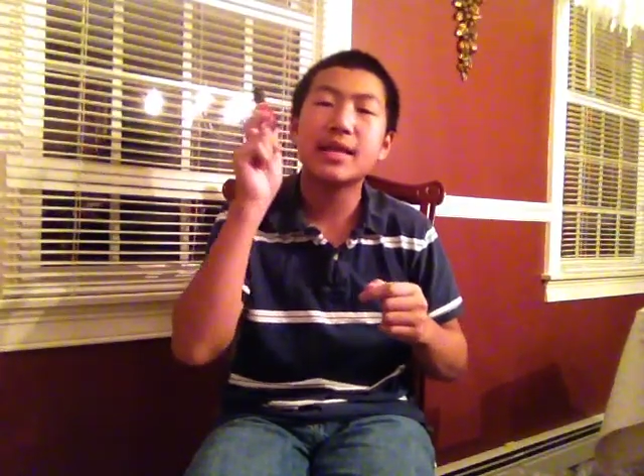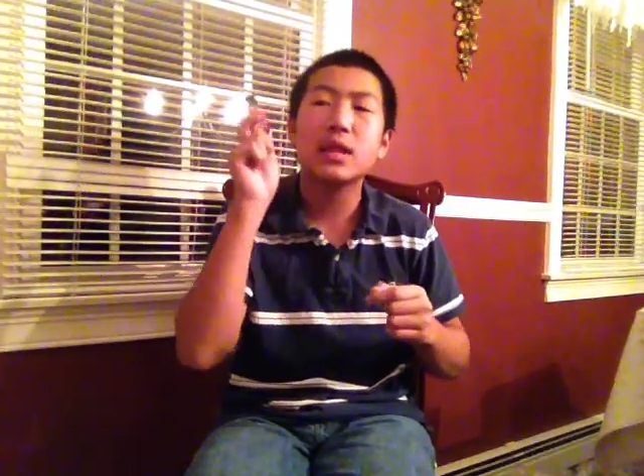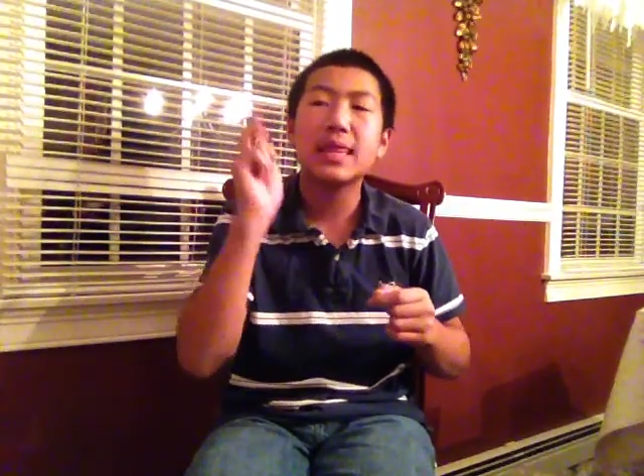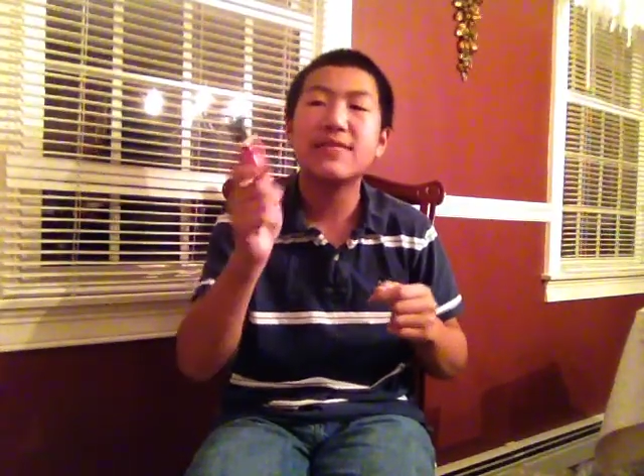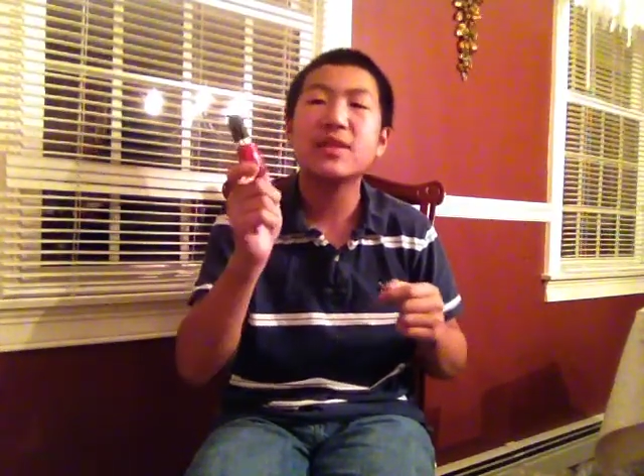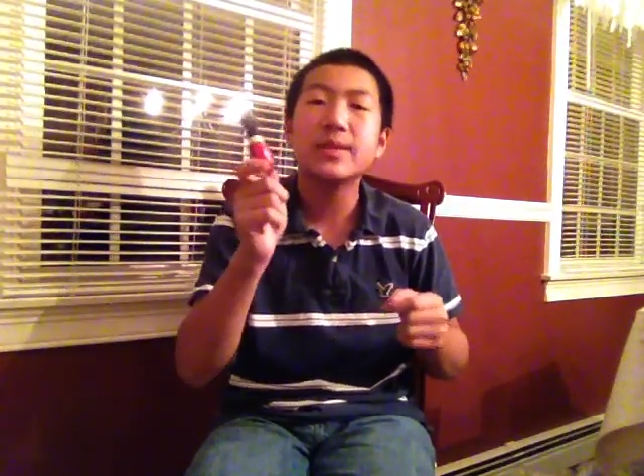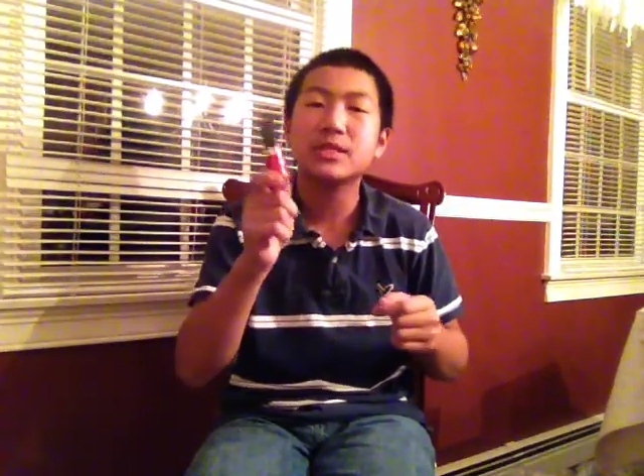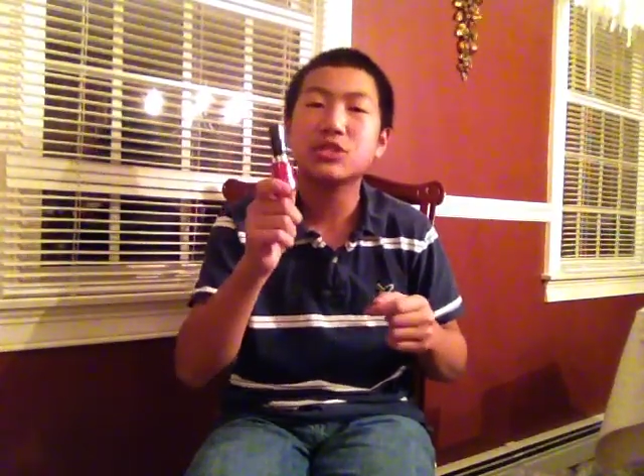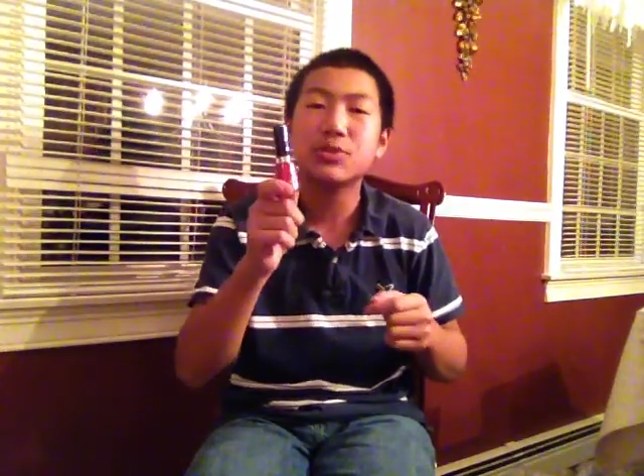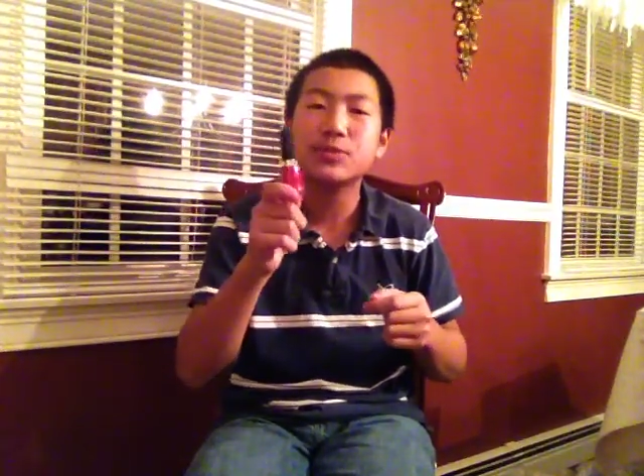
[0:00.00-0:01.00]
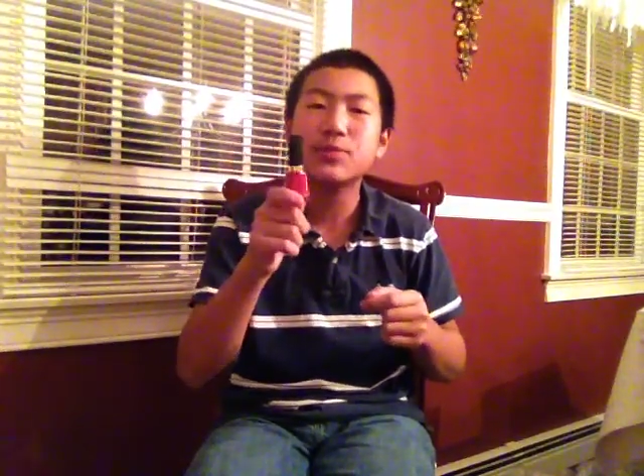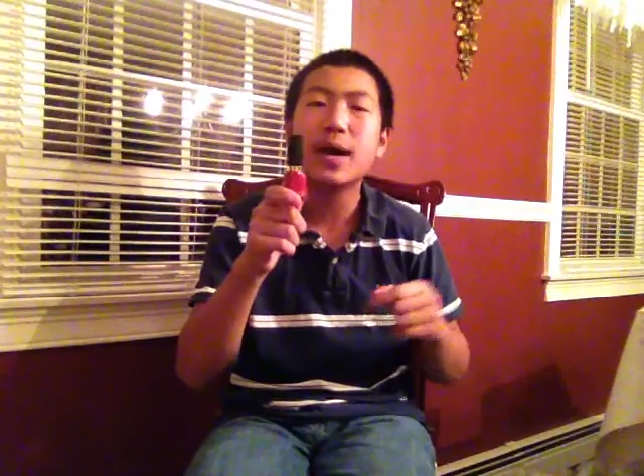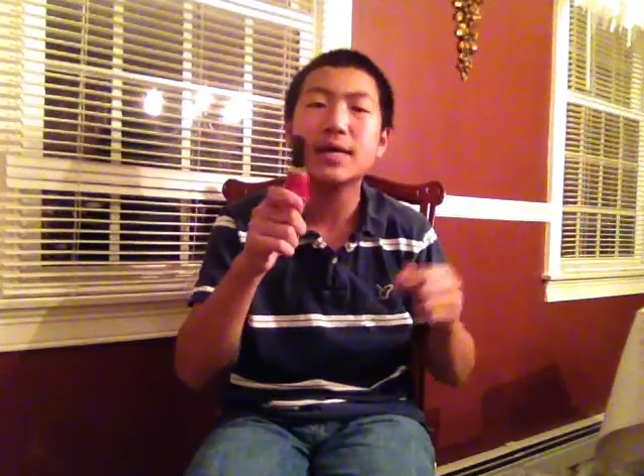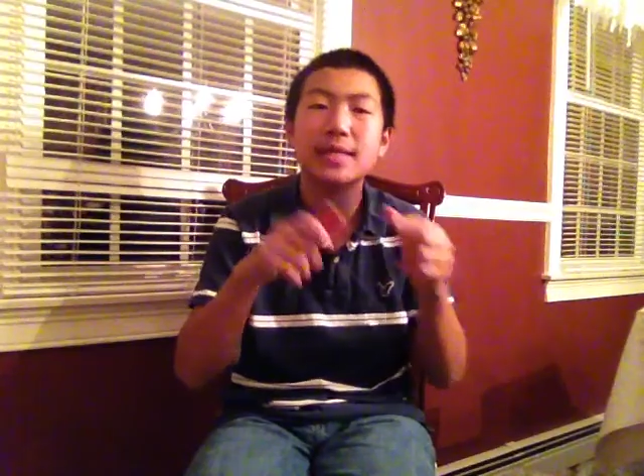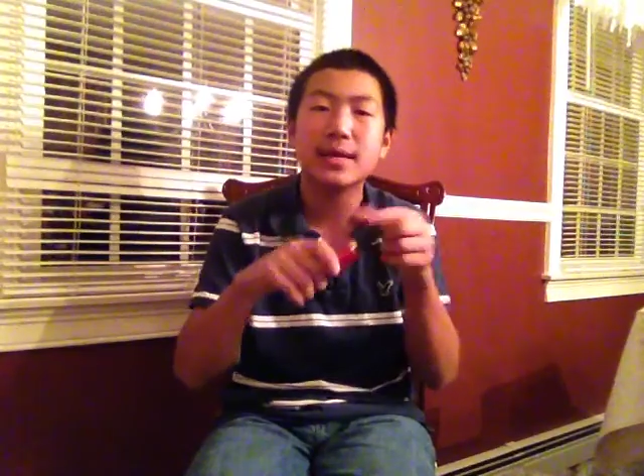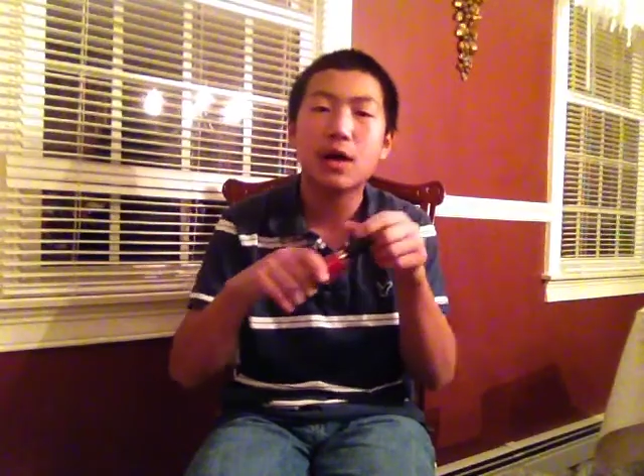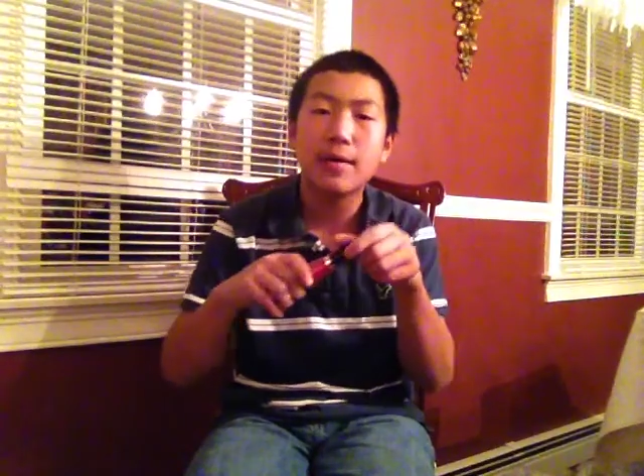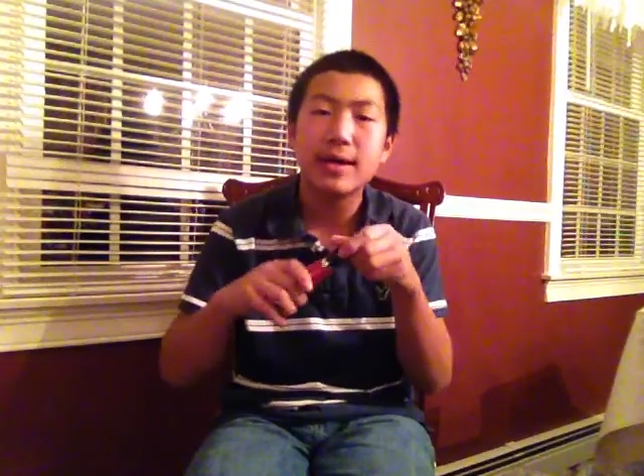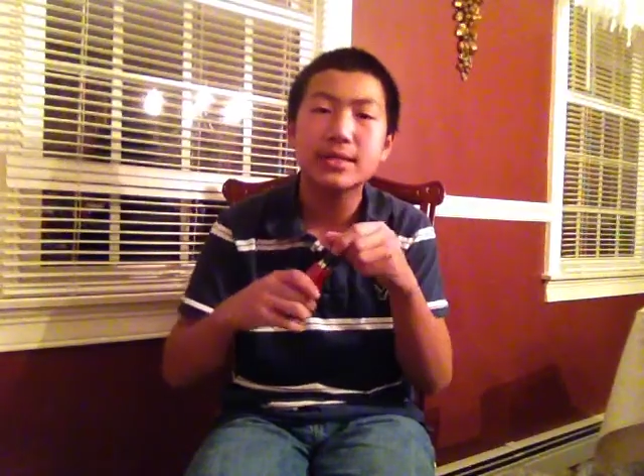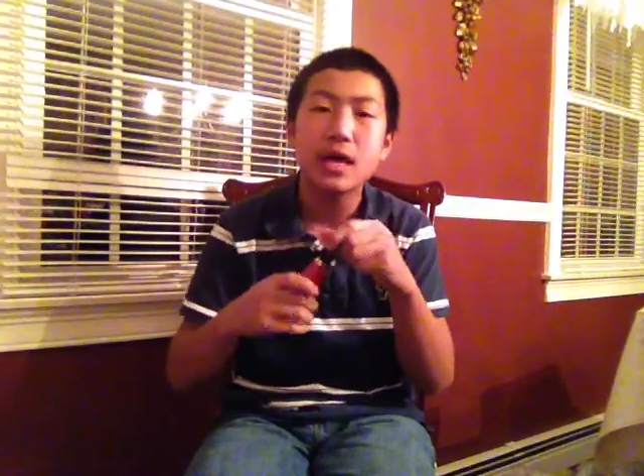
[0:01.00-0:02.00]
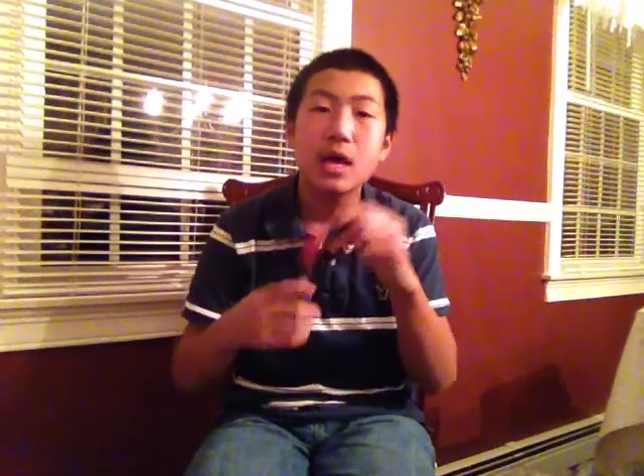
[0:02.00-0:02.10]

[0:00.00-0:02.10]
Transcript: I'll leave it in the description box like always.